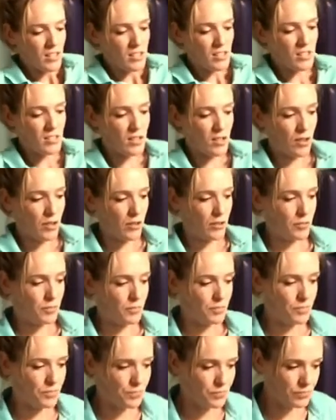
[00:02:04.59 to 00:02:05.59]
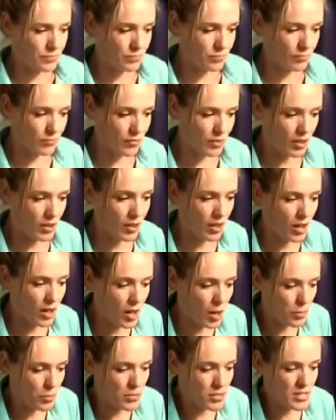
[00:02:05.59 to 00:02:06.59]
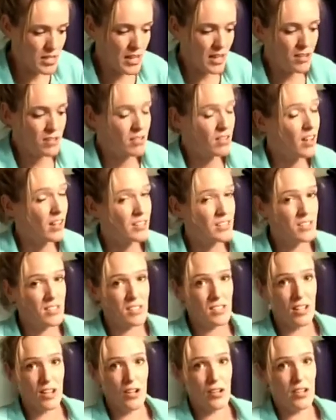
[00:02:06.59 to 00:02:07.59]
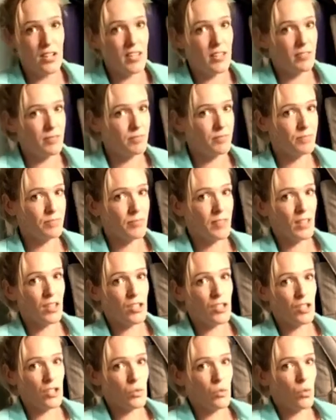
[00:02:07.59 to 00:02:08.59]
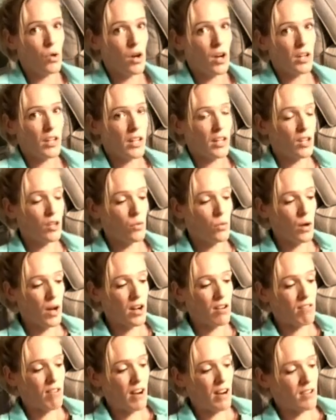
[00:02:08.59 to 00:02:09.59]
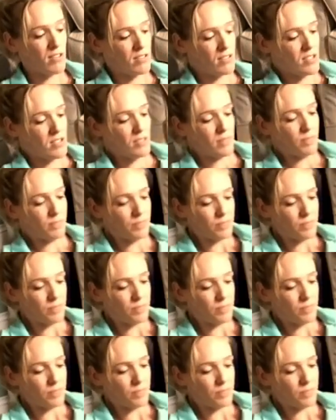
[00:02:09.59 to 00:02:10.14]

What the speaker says: So up and down, nice and slowly, just working your way around.